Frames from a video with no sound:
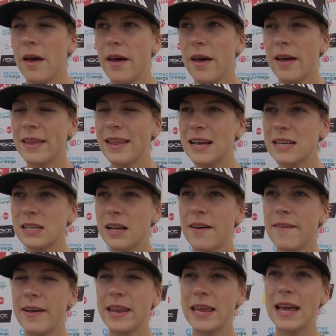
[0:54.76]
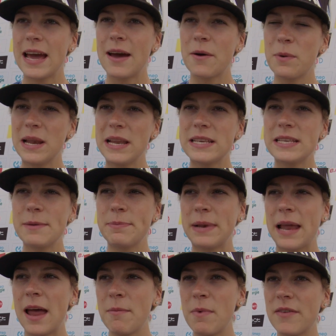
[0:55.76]
There's already a really steep
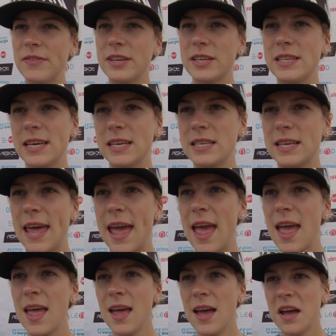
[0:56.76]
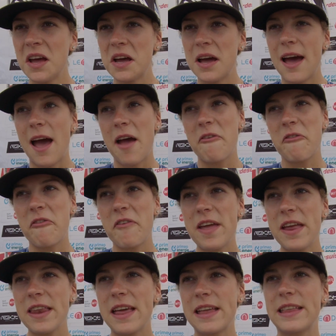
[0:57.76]
climb after 6K. I
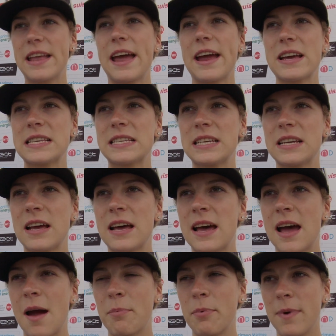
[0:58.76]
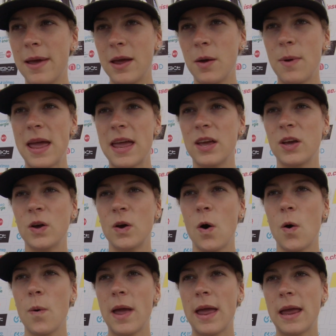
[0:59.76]
think that there's a breakaway
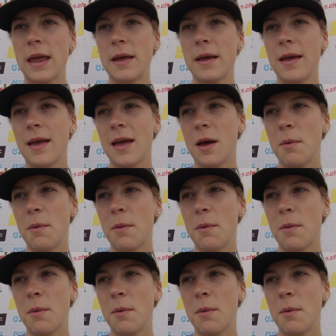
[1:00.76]
going,